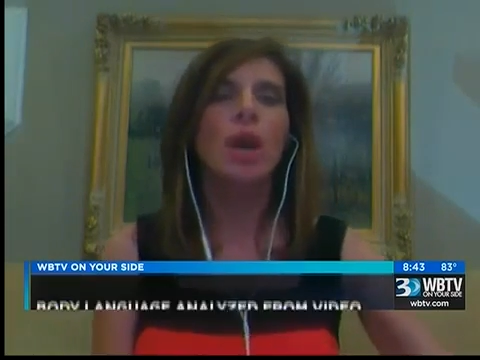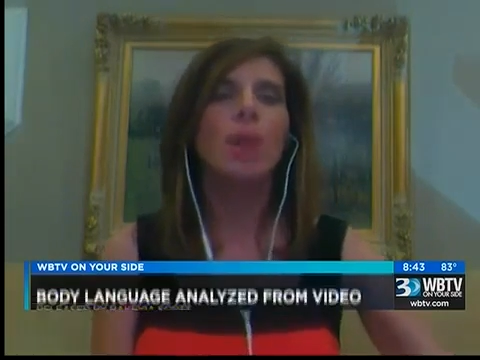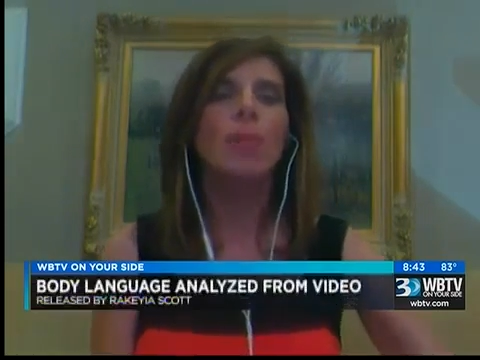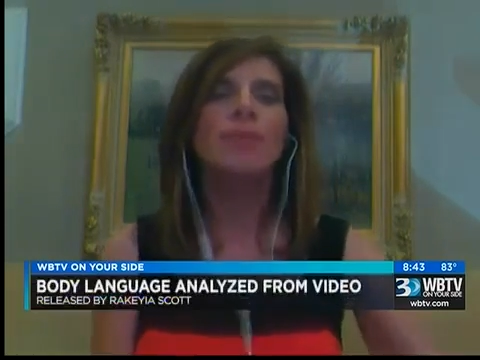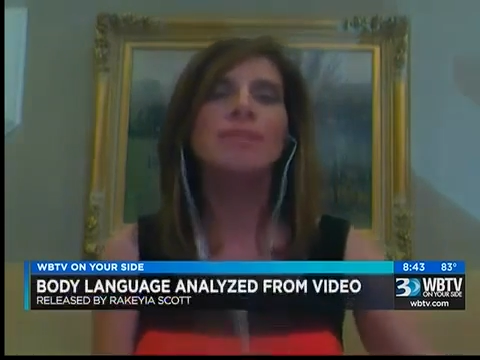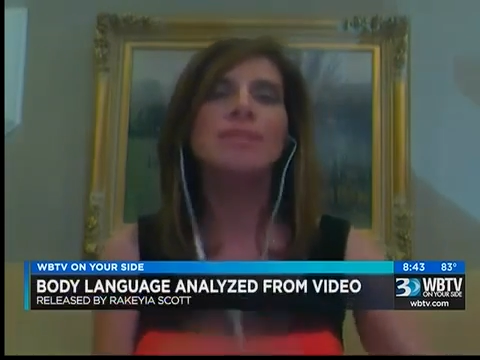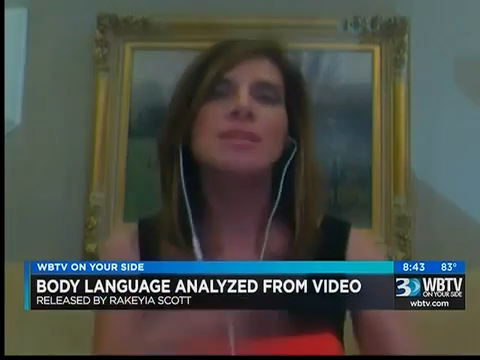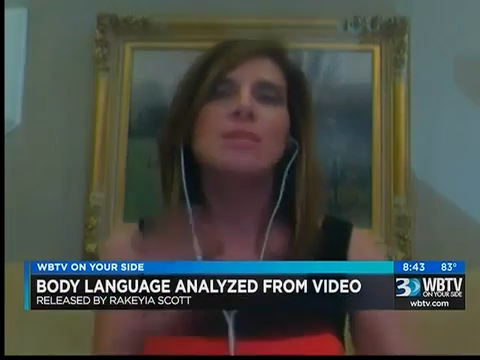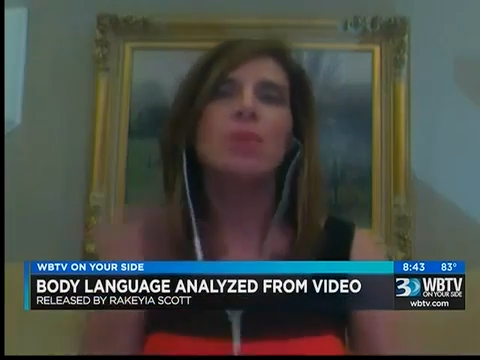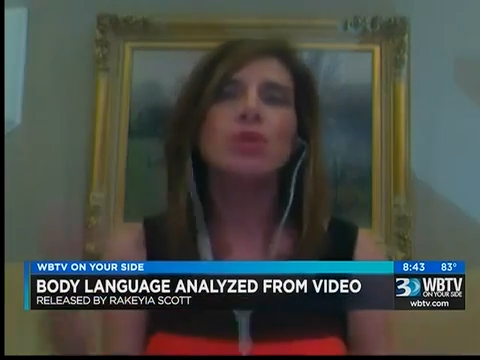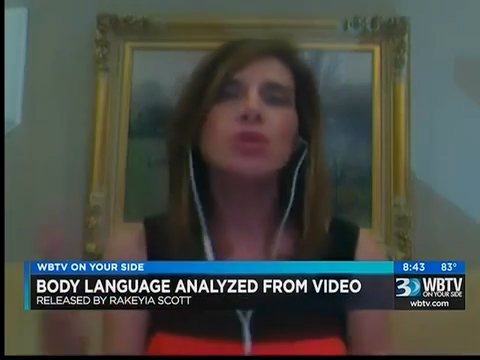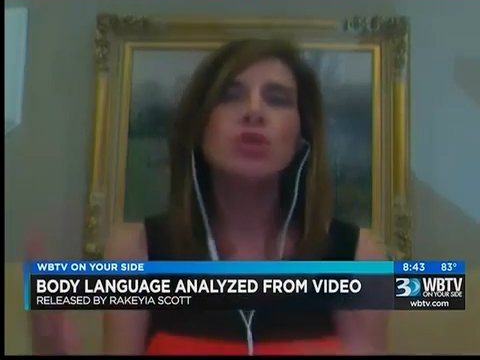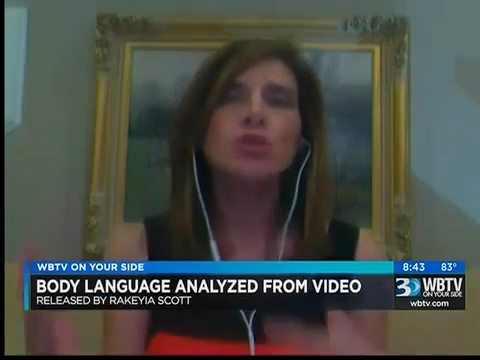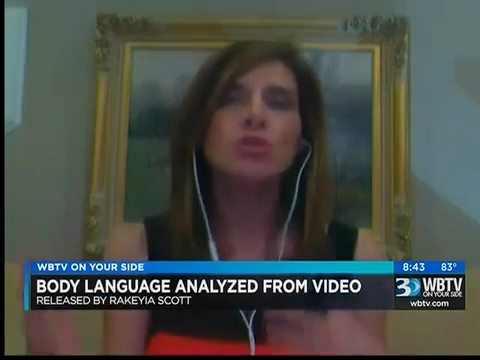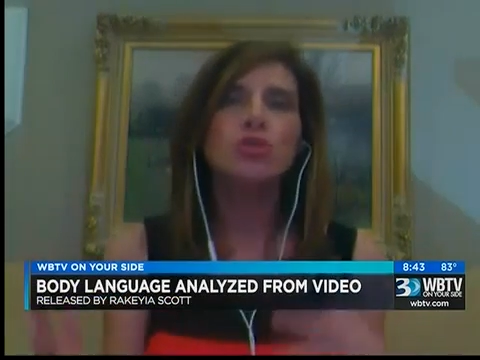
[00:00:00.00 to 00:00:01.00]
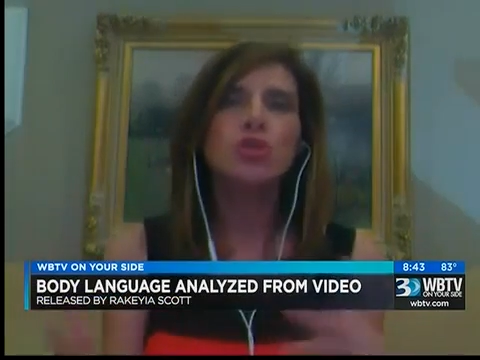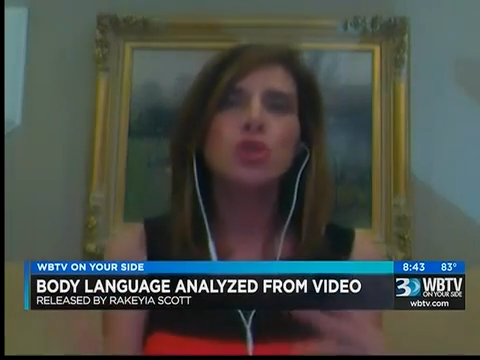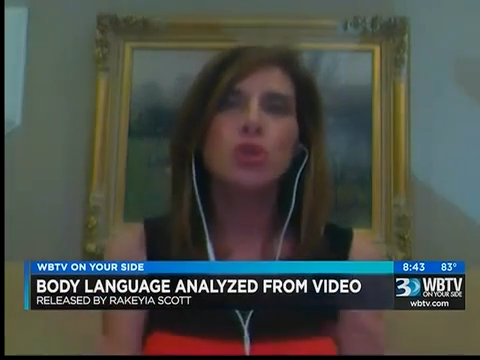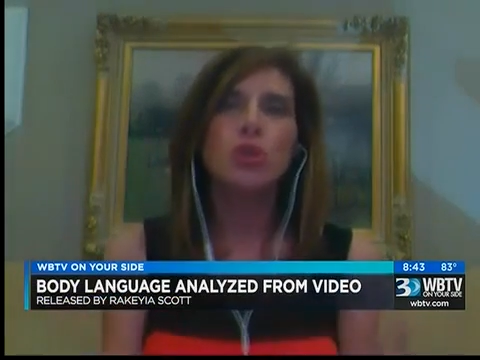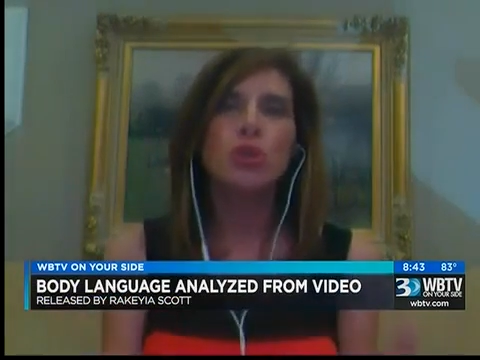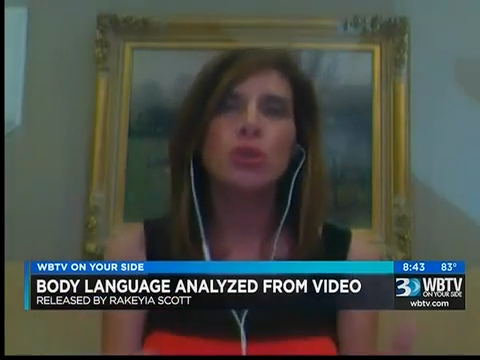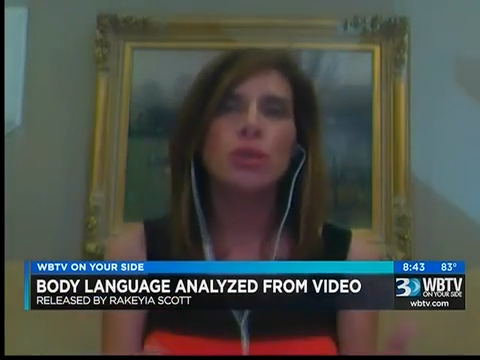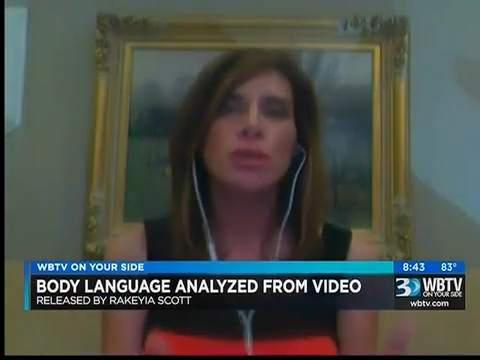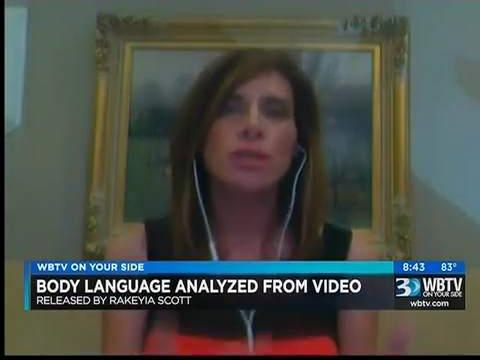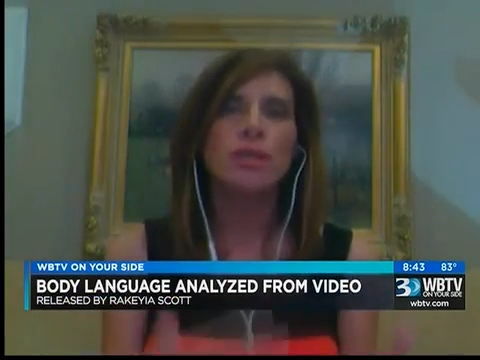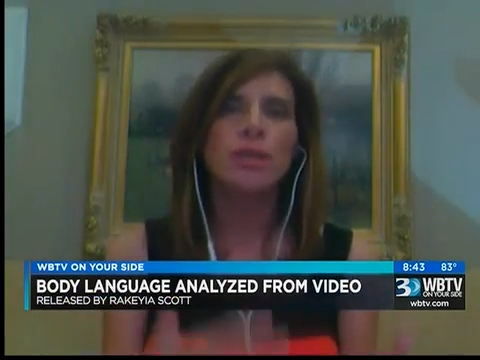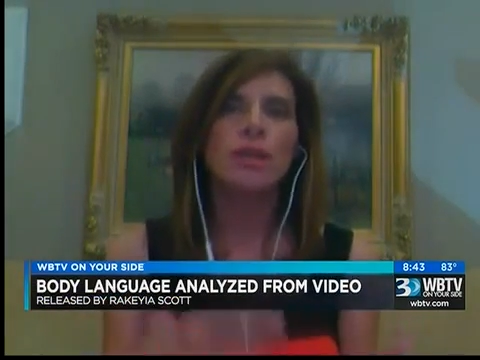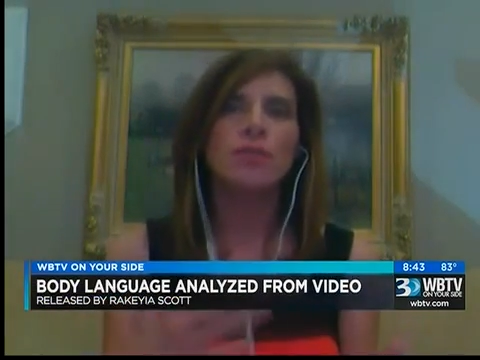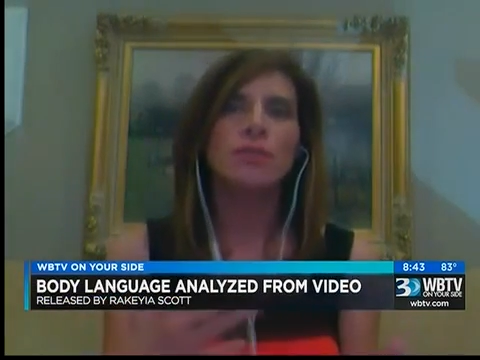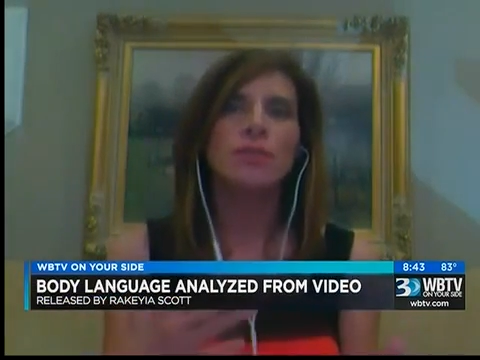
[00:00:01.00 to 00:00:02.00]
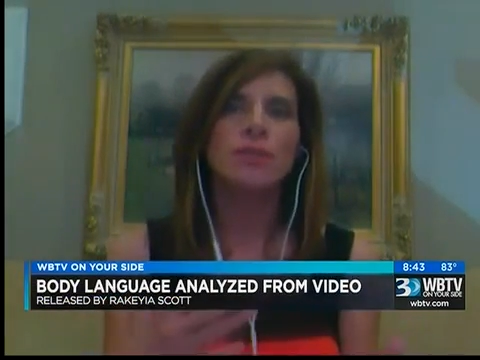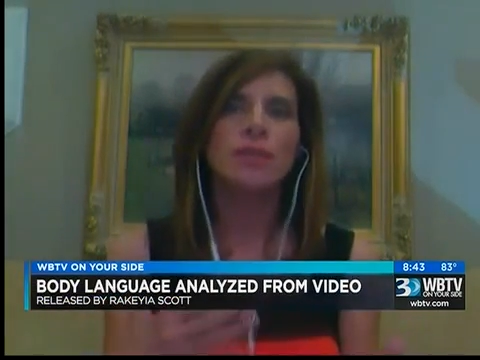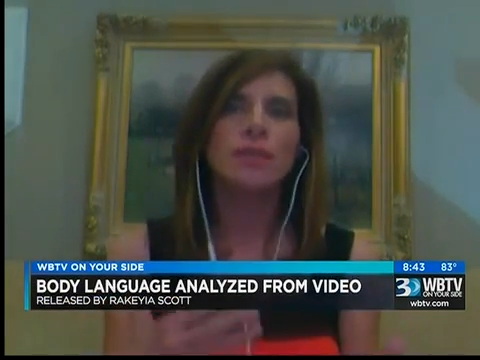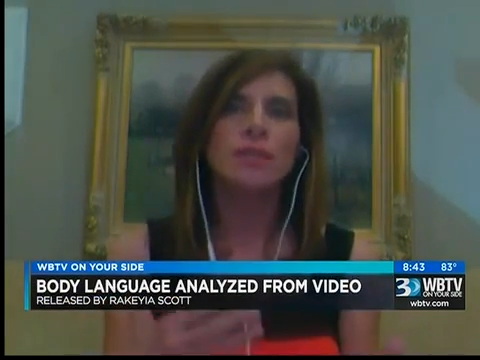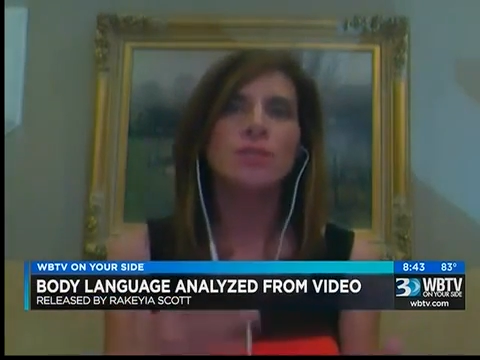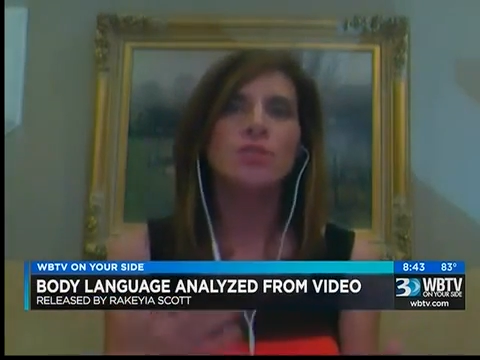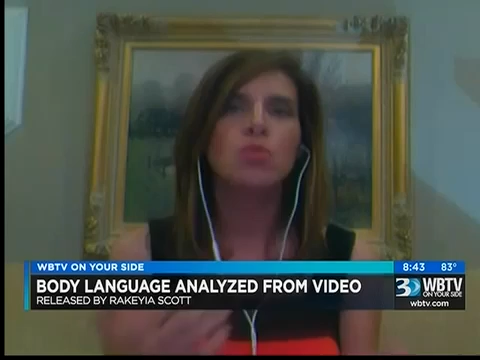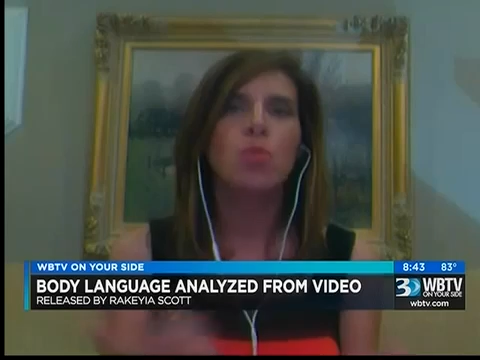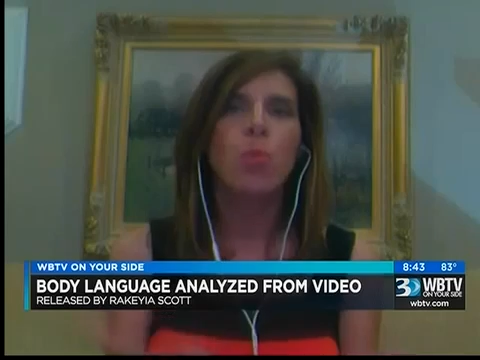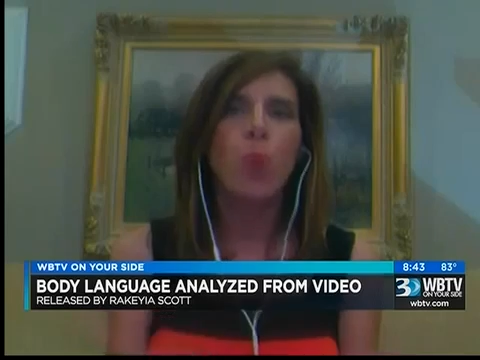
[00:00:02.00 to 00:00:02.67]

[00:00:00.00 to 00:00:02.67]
But the emotional journey of Keith's